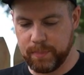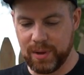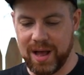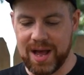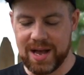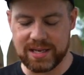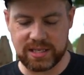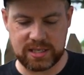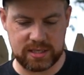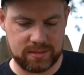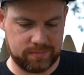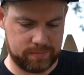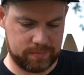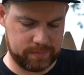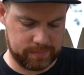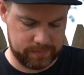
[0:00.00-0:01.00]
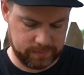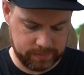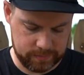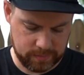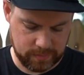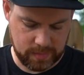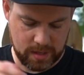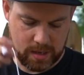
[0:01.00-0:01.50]
Plus,
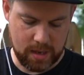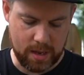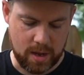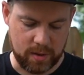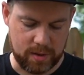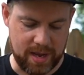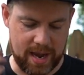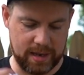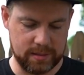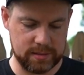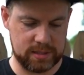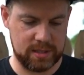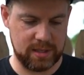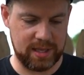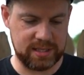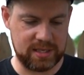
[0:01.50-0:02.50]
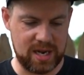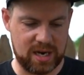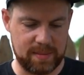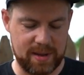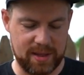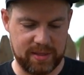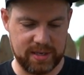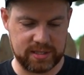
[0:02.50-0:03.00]
okay, so let's
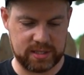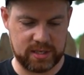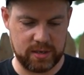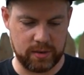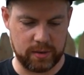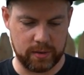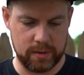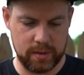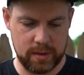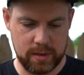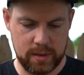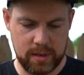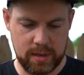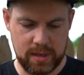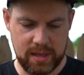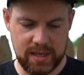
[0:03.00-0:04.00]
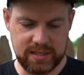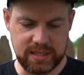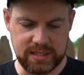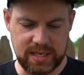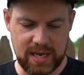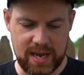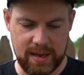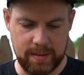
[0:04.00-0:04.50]
talk about this too. This
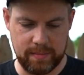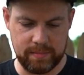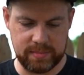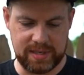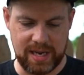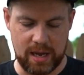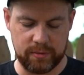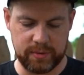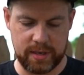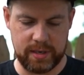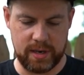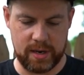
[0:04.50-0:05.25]
is a Delrin